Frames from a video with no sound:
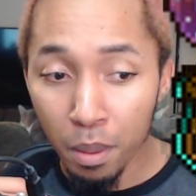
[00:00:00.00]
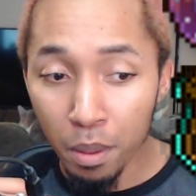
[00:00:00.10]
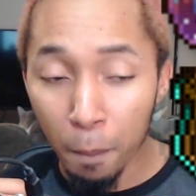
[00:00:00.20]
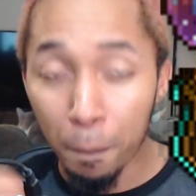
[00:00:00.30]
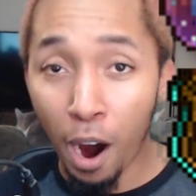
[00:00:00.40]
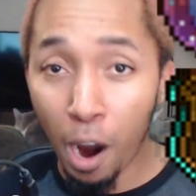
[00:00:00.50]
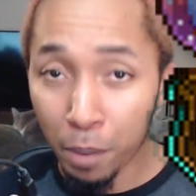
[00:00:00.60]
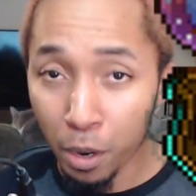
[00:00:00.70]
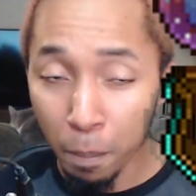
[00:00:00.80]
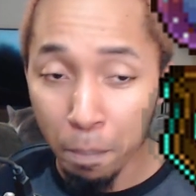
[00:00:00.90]

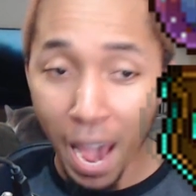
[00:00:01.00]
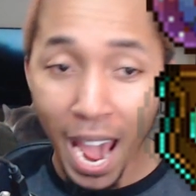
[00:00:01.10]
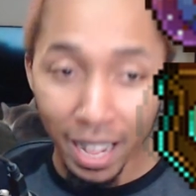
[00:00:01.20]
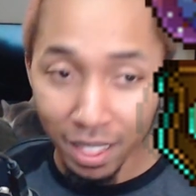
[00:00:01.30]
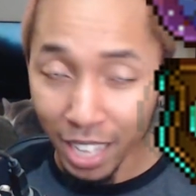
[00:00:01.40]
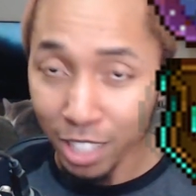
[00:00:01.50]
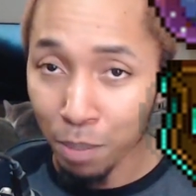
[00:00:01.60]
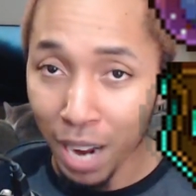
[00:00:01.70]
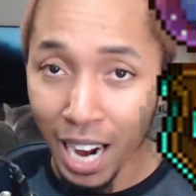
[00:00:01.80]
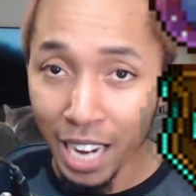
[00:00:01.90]
bomber bat that's
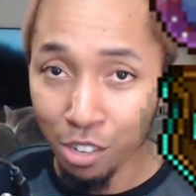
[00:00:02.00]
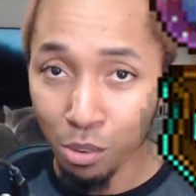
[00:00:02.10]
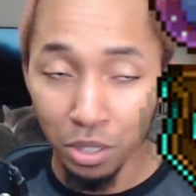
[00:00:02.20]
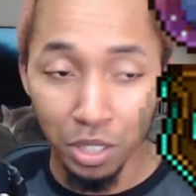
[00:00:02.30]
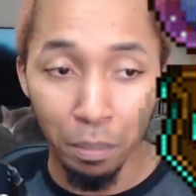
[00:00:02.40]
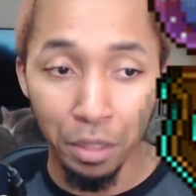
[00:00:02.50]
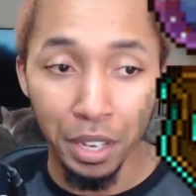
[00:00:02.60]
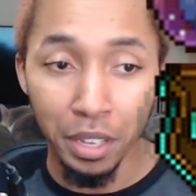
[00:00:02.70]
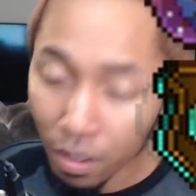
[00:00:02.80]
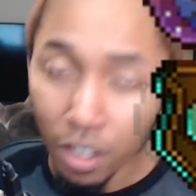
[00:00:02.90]
behind you or something.
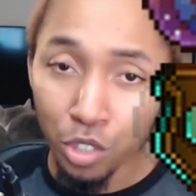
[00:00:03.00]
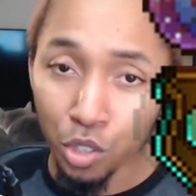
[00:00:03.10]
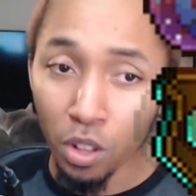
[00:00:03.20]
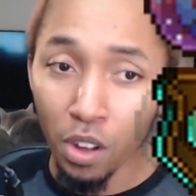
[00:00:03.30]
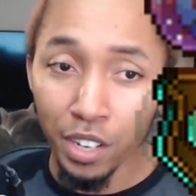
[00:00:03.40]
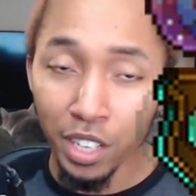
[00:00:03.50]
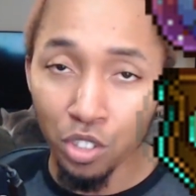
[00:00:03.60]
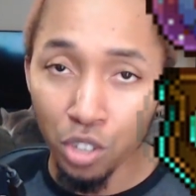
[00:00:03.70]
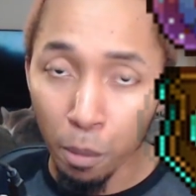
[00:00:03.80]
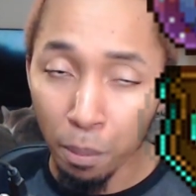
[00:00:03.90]
So long
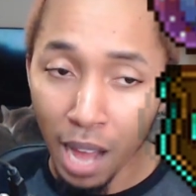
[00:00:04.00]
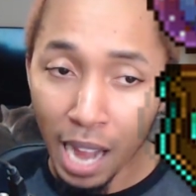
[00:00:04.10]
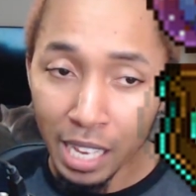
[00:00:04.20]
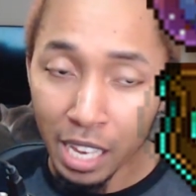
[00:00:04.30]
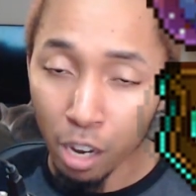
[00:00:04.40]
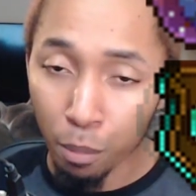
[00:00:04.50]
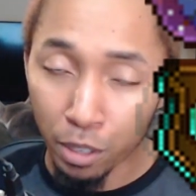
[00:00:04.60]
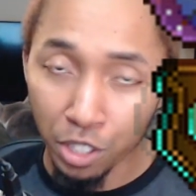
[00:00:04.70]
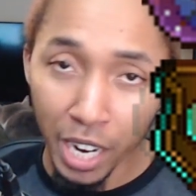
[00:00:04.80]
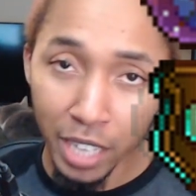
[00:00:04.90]
as you're blocking a
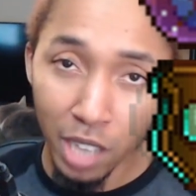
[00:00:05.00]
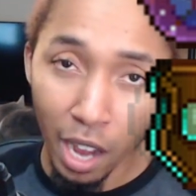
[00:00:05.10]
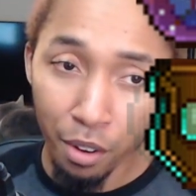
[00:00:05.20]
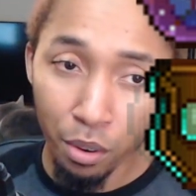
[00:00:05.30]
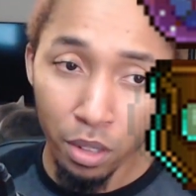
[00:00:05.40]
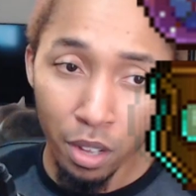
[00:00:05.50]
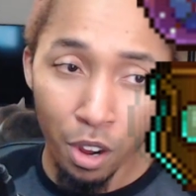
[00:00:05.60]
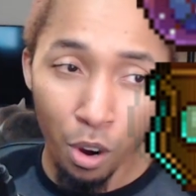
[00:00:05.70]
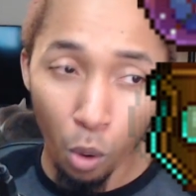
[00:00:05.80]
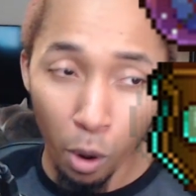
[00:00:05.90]
projectile
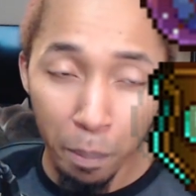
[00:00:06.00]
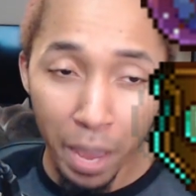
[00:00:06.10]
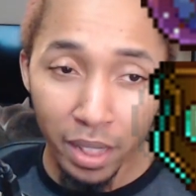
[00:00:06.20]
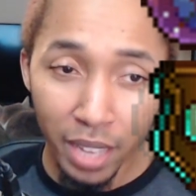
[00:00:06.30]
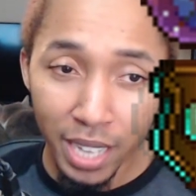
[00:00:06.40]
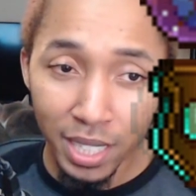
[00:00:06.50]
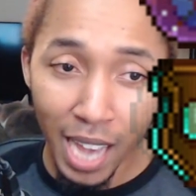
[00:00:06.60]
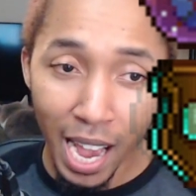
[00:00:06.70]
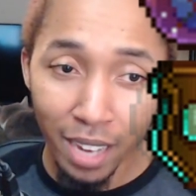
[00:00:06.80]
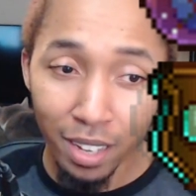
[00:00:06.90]
or a melee
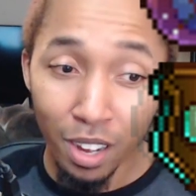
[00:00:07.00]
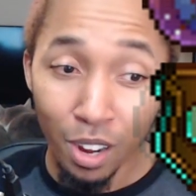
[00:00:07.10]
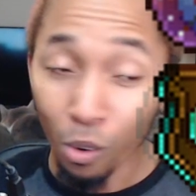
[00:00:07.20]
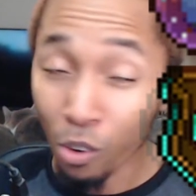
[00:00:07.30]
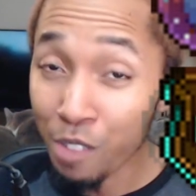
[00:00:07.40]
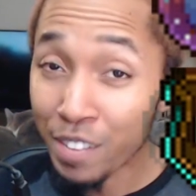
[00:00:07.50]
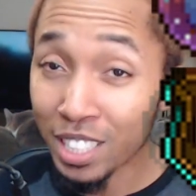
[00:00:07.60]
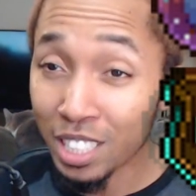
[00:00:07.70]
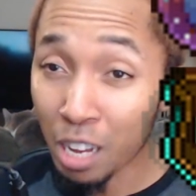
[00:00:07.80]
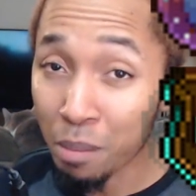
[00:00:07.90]
attack or even
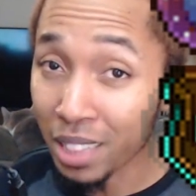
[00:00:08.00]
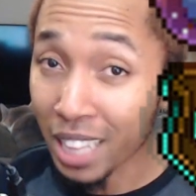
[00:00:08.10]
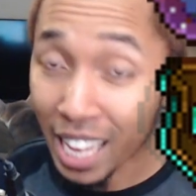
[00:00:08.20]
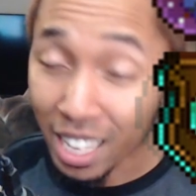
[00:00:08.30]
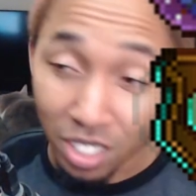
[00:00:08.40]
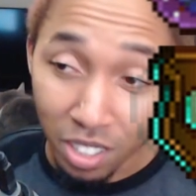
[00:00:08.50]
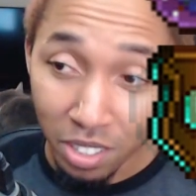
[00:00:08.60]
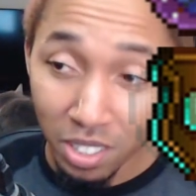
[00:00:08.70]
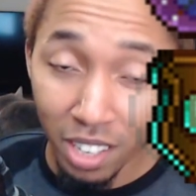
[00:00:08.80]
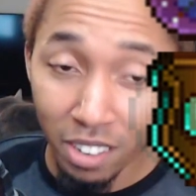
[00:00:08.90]
some
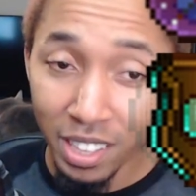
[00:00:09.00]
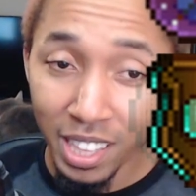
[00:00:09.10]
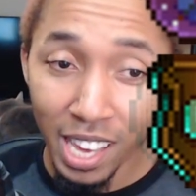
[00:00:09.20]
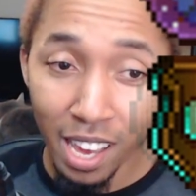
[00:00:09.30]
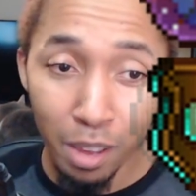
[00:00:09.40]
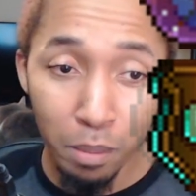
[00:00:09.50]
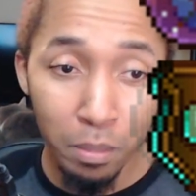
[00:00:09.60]
lasers that are in the game,